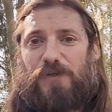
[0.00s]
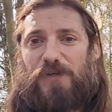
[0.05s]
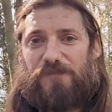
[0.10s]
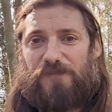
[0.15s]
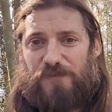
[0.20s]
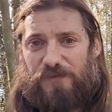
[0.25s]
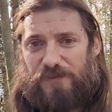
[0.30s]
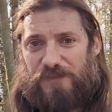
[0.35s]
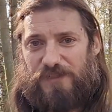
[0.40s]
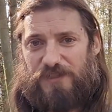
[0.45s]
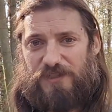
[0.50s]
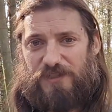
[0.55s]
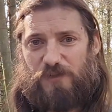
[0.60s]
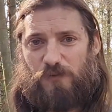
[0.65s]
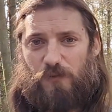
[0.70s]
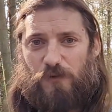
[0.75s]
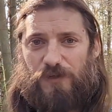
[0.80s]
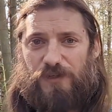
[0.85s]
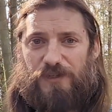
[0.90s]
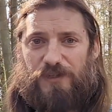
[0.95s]
or whatever, and
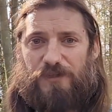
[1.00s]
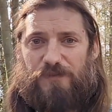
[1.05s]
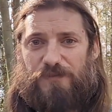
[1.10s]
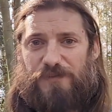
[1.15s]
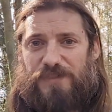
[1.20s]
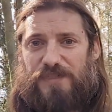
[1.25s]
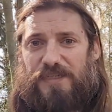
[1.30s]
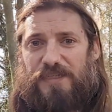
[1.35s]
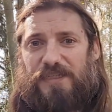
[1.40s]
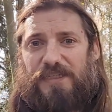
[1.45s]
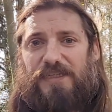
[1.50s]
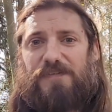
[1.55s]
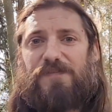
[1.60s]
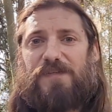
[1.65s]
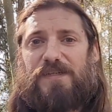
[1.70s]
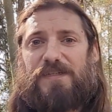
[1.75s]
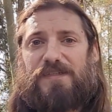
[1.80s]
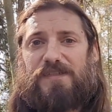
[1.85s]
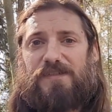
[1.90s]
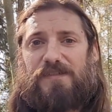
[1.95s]
squirted him and said, "Leave
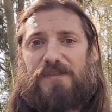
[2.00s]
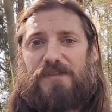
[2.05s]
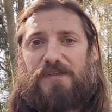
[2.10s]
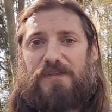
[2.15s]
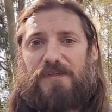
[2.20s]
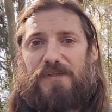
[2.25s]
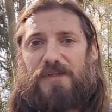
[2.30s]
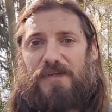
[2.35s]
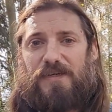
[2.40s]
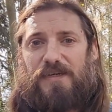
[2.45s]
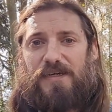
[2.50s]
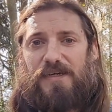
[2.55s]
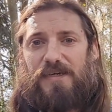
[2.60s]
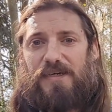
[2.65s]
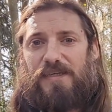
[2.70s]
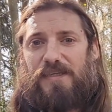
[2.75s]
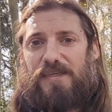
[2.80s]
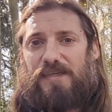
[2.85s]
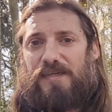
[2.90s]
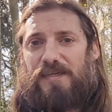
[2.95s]
it."
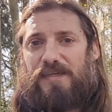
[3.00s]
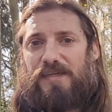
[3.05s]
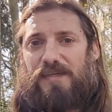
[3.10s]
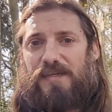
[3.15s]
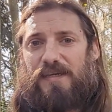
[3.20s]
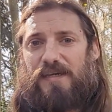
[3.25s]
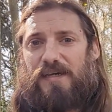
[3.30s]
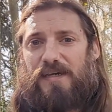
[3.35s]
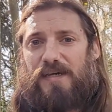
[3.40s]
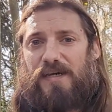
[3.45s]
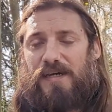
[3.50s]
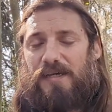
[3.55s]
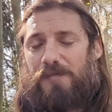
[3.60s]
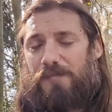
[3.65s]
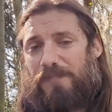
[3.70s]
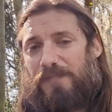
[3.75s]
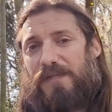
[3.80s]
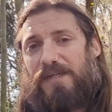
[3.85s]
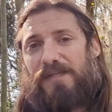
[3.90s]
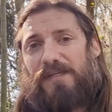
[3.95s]
And then I
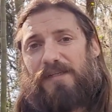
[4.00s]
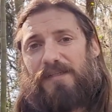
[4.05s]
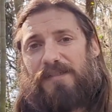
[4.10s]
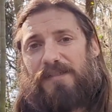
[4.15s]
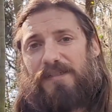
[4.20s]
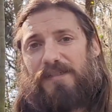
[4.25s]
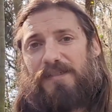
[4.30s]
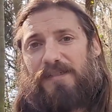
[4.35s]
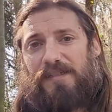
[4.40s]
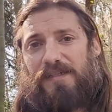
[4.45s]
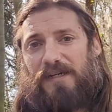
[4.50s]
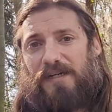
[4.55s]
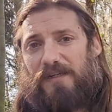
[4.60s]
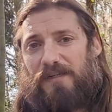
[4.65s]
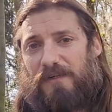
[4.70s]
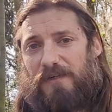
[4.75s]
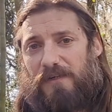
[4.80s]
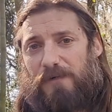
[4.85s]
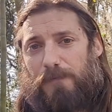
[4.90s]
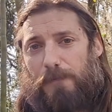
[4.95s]
immediately got
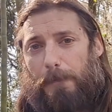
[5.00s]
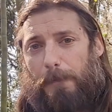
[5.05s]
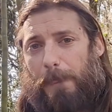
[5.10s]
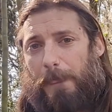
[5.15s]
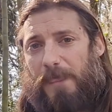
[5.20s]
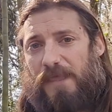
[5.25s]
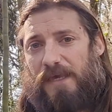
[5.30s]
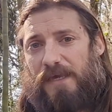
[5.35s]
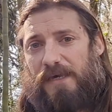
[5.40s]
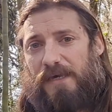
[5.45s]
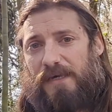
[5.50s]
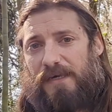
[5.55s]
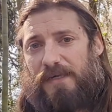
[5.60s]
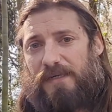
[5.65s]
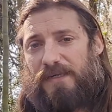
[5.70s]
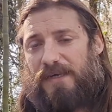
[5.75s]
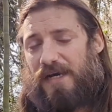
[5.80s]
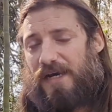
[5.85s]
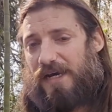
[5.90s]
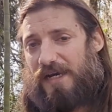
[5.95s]
up
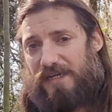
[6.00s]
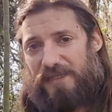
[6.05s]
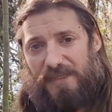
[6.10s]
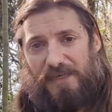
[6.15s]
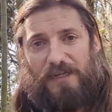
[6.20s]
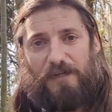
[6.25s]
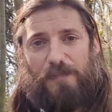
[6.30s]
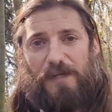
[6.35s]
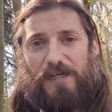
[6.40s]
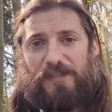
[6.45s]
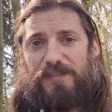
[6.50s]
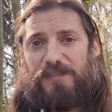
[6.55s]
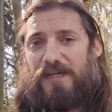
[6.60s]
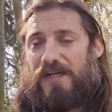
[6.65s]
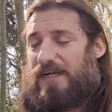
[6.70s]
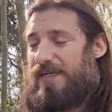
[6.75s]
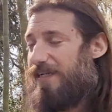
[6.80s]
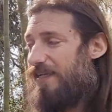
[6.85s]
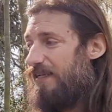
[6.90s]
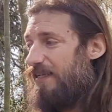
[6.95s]
and I let him
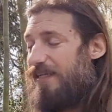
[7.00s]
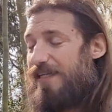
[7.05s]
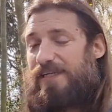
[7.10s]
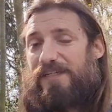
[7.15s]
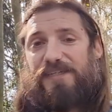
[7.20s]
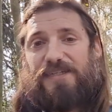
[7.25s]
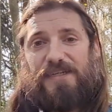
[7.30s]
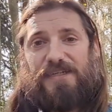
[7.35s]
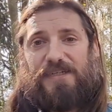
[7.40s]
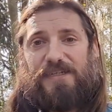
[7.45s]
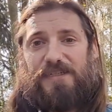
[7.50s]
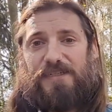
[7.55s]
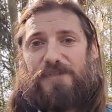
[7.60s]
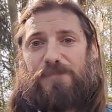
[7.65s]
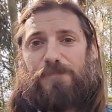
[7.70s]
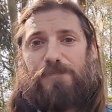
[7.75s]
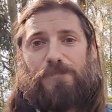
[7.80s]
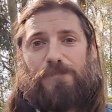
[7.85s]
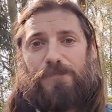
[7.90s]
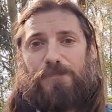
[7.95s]
outside, and he did his
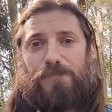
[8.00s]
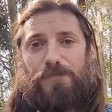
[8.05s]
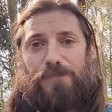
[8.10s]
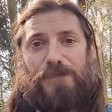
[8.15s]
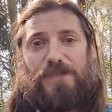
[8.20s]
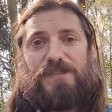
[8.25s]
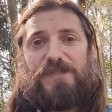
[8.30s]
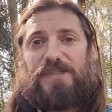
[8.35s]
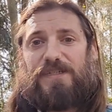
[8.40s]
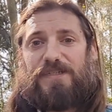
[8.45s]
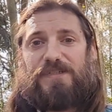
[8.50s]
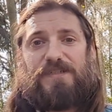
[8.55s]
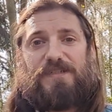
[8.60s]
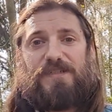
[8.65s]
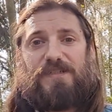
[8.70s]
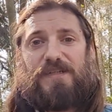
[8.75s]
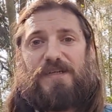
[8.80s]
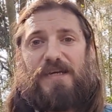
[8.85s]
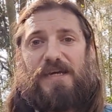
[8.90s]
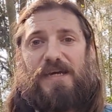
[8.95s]

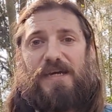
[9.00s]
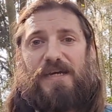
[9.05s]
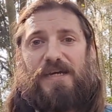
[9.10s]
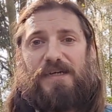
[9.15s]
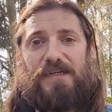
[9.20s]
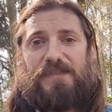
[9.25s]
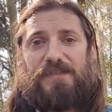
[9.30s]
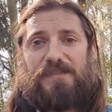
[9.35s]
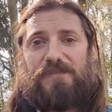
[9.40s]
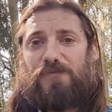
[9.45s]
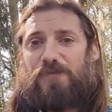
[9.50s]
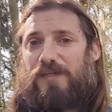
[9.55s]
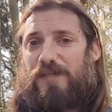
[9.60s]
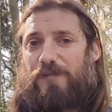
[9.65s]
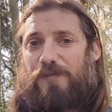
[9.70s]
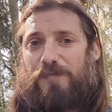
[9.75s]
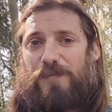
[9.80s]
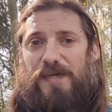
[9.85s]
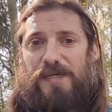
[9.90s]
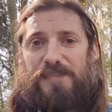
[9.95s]
business. And when I
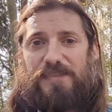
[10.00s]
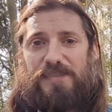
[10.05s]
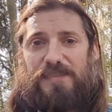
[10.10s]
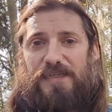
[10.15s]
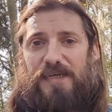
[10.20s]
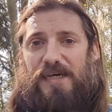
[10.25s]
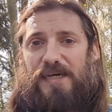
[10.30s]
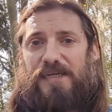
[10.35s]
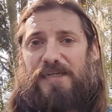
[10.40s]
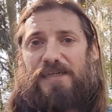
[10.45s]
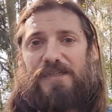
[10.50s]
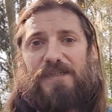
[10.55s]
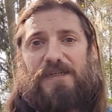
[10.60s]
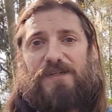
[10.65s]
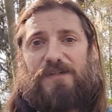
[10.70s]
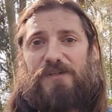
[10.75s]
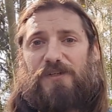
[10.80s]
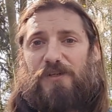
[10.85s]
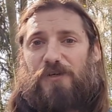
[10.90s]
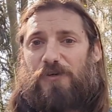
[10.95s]
went back inside, I
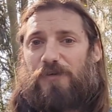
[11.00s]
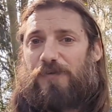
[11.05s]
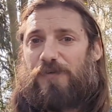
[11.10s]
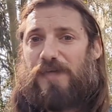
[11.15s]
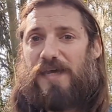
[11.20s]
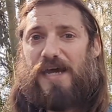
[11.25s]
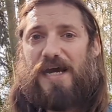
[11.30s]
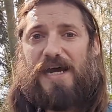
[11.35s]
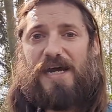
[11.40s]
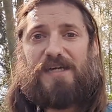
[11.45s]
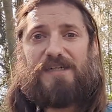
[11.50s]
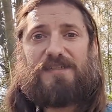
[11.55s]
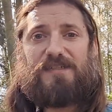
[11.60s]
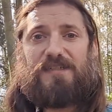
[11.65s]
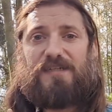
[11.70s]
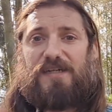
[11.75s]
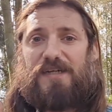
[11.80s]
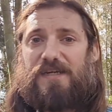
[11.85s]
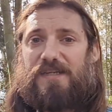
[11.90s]
let her know that